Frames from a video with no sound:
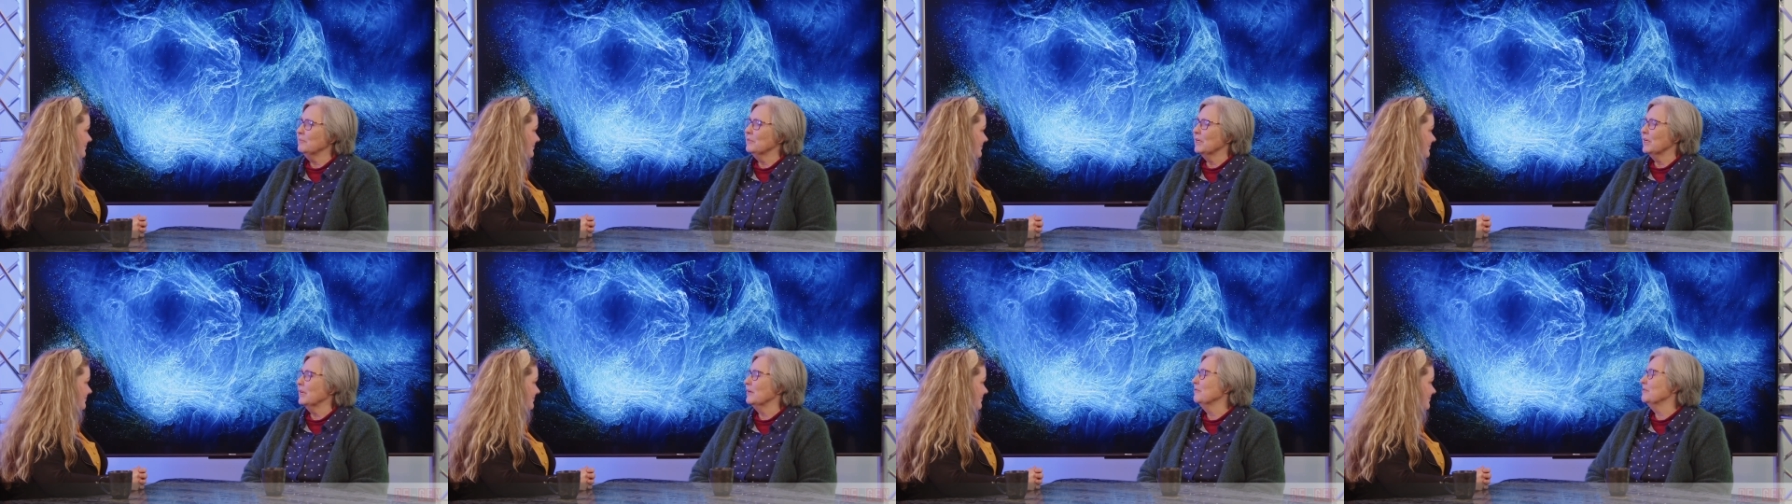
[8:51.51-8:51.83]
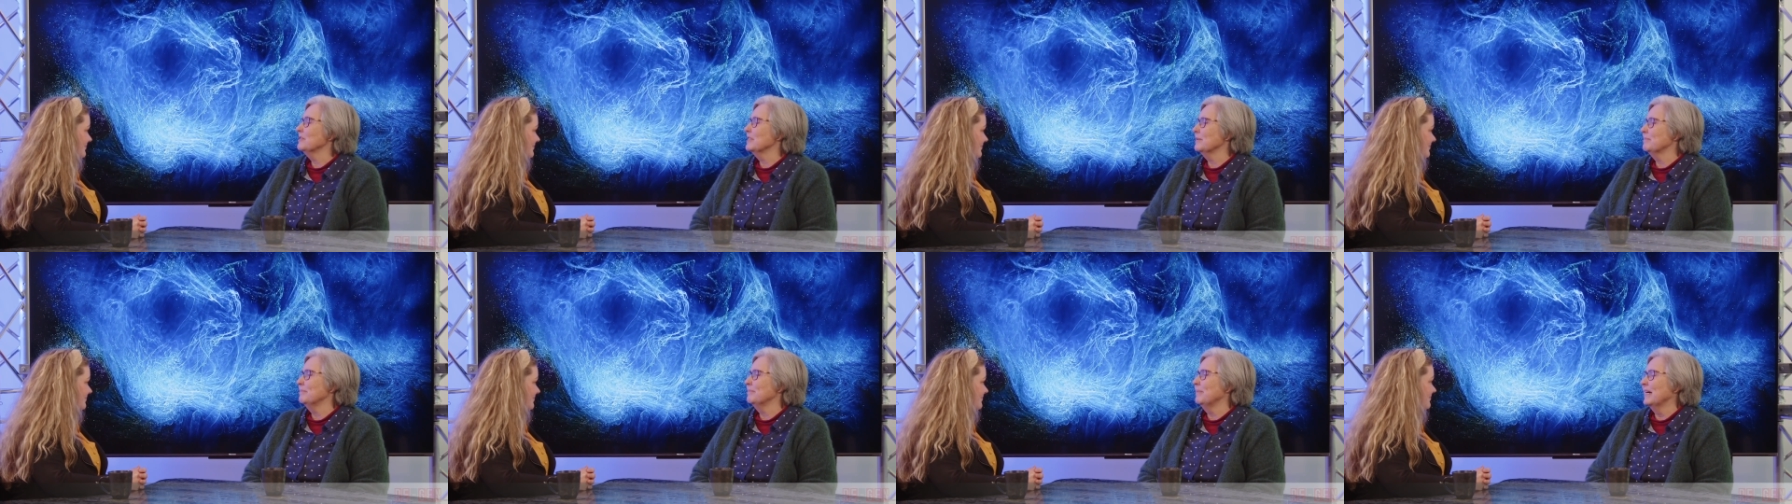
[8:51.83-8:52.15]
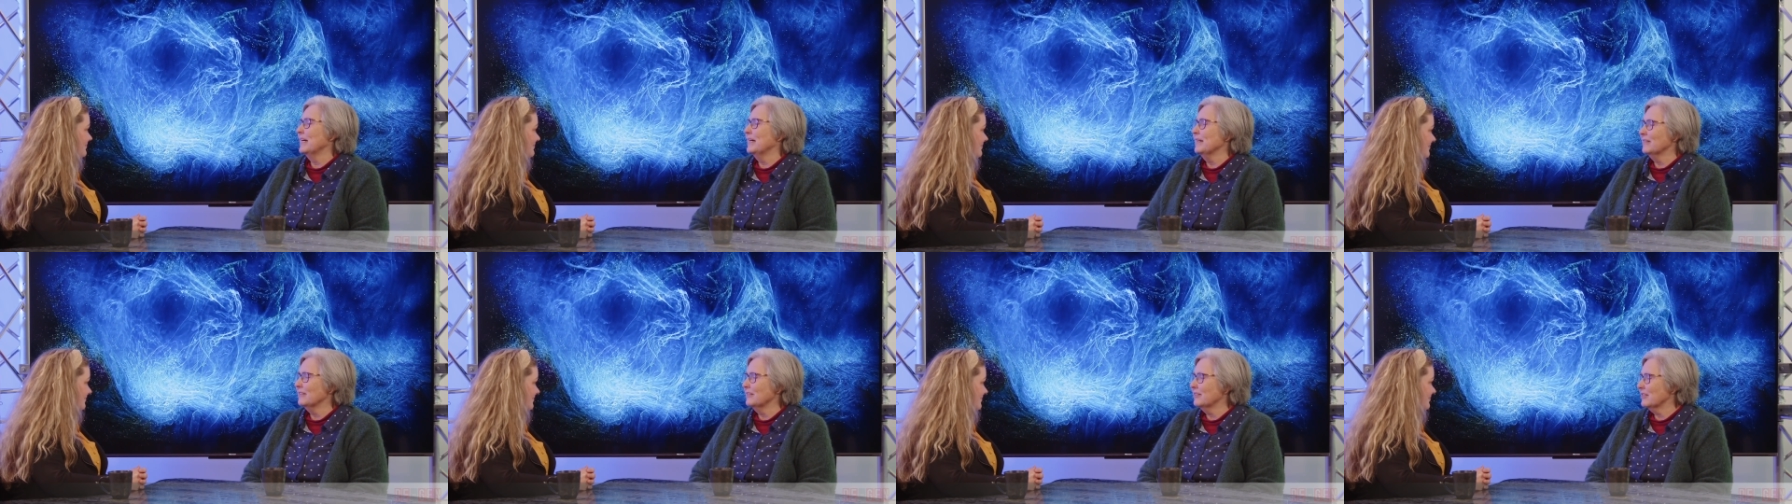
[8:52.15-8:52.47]
when I was
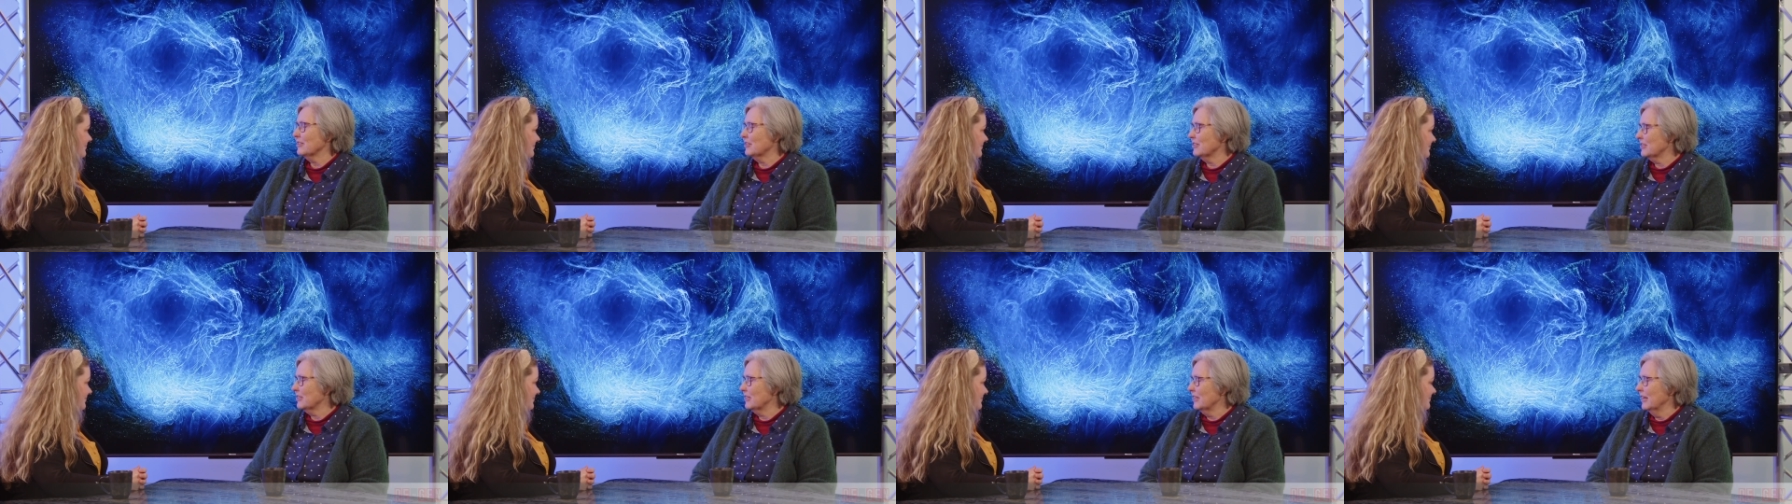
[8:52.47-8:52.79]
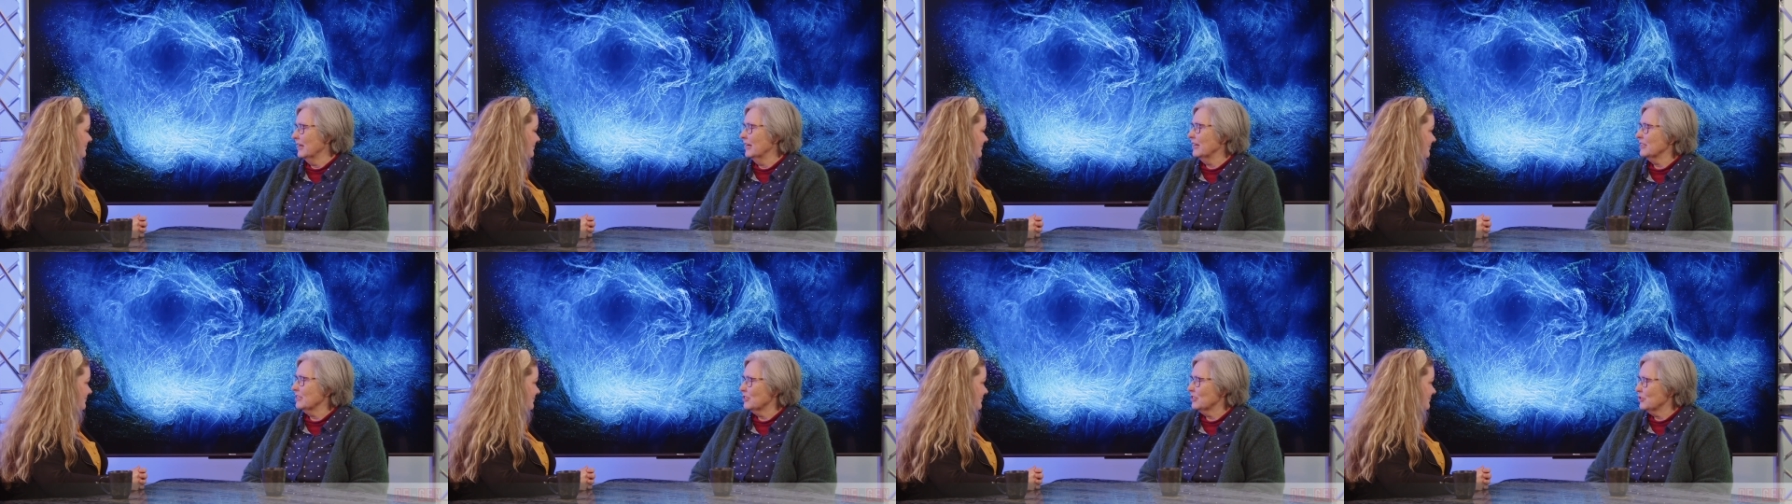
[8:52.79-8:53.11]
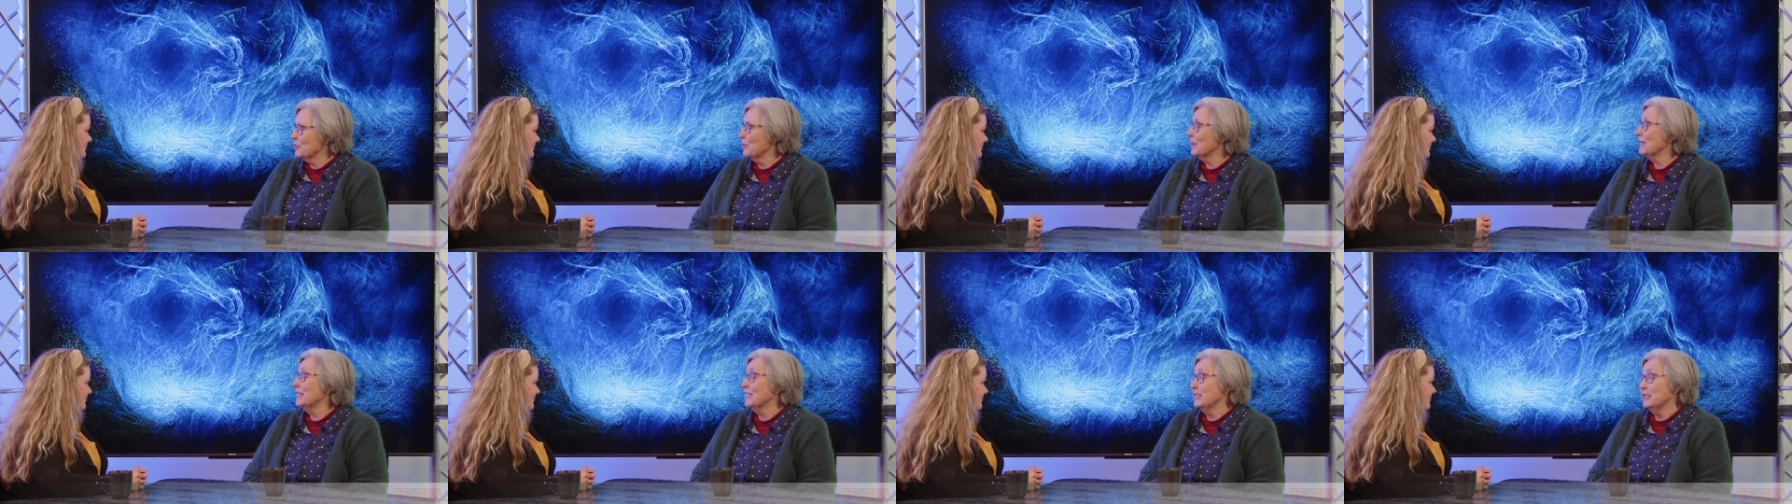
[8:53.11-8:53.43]
about
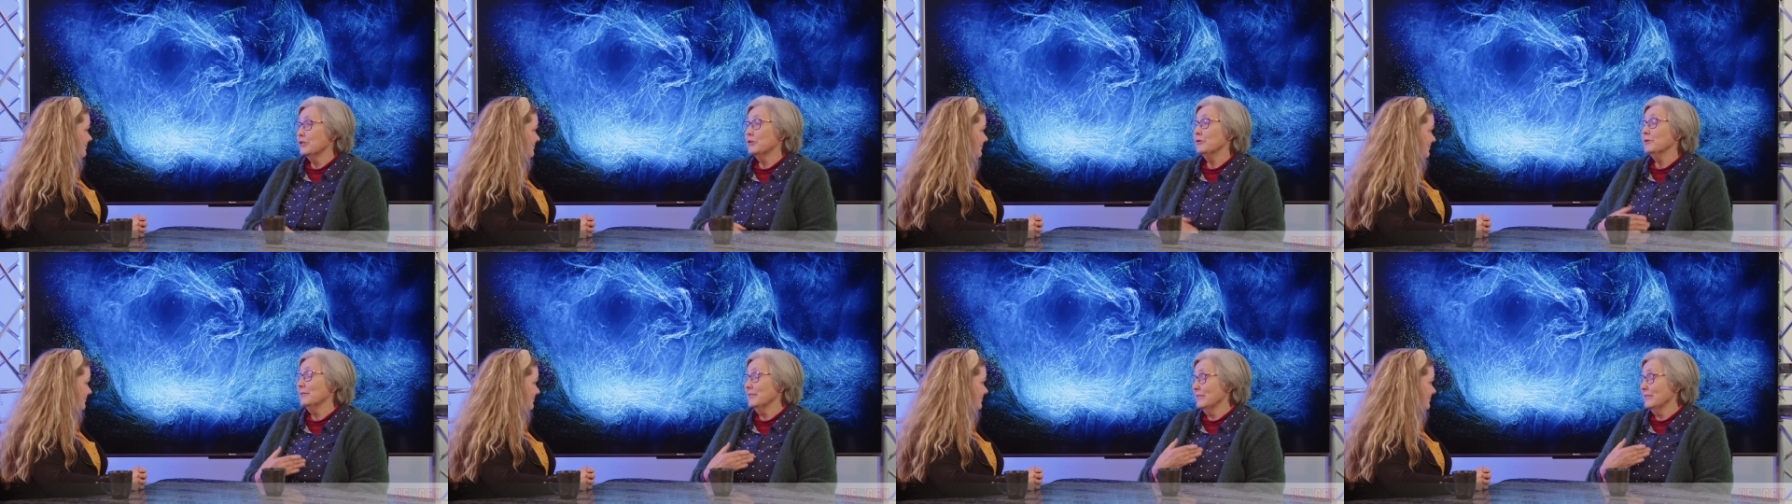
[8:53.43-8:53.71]
22.